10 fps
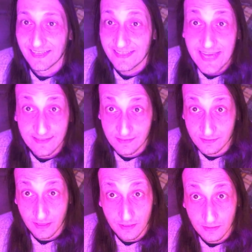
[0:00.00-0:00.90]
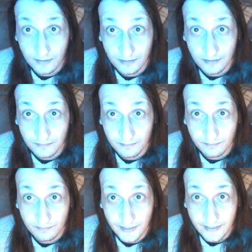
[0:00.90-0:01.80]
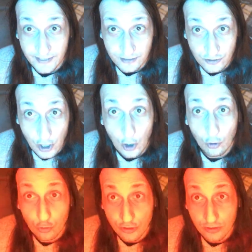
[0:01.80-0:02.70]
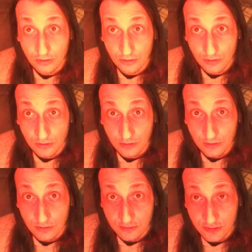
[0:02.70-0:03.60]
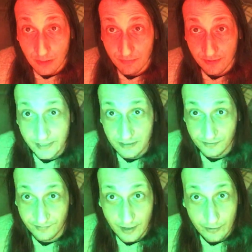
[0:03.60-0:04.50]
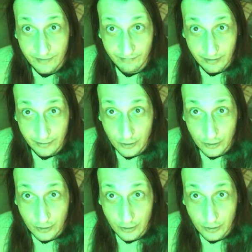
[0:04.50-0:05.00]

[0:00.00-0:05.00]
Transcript: Yes, it is known. Something that is very, very